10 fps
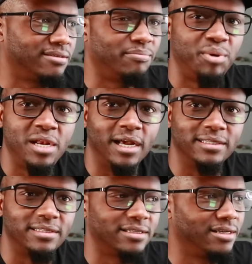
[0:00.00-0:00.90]
Be
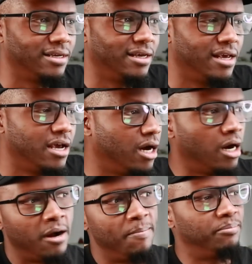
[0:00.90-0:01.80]
nice.
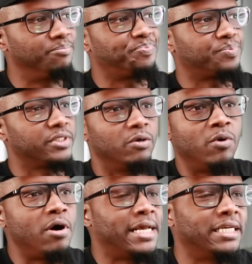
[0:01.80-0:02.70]

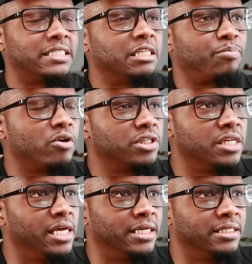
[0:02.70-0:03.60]
Well, I guess this person
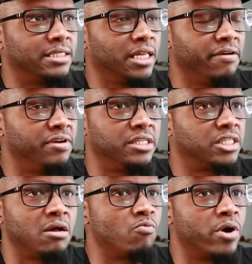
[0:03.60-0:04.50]
is living
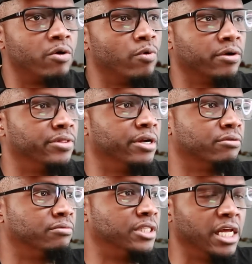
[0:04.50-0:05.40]
somewhere where they're
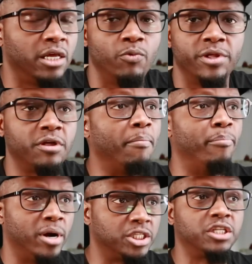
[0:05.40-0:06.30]
dealing with a
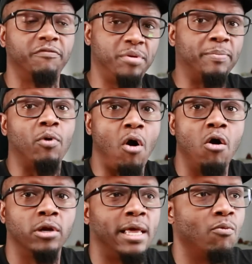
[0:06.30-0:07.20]
bunch of people
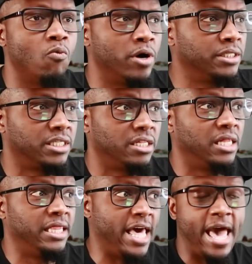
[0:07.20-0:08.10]
all at once
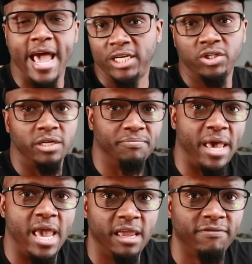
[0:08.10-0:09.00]
that actually
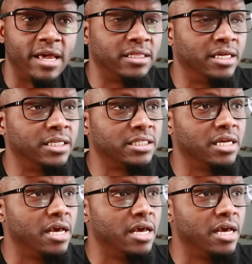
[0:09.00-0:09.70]
behave like this.